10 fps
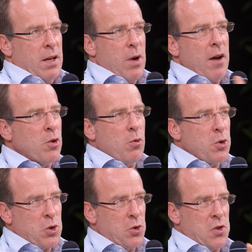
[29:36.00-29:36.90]

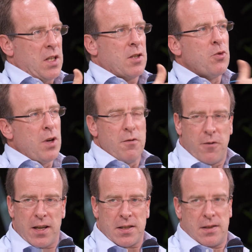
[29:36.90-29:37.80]
resources to
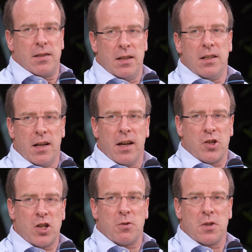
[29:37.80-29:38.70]
invest in the
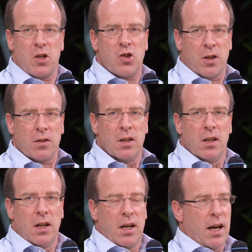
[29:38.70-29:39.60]
energy transition.
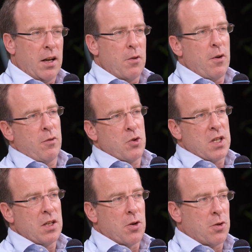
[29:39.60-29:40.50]
And if you
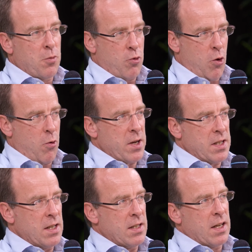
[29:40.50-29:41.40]
see the
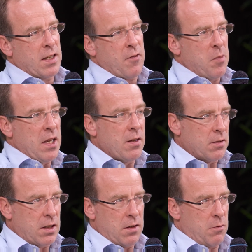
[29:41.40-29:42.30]
progresses that have been
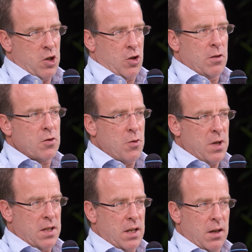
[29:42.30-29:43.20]
done in the rich
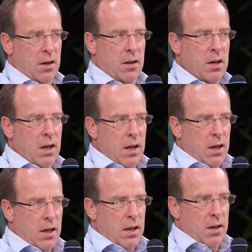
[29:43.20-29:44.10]
countries in
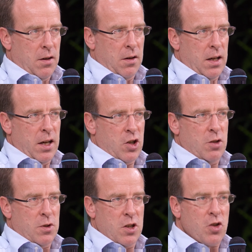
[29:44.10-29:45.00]
energy
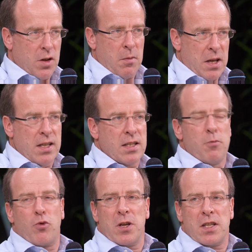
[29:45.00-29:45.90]
transition, I mean, it's
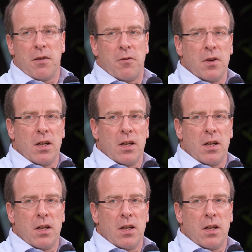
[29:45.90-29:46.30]
impressive.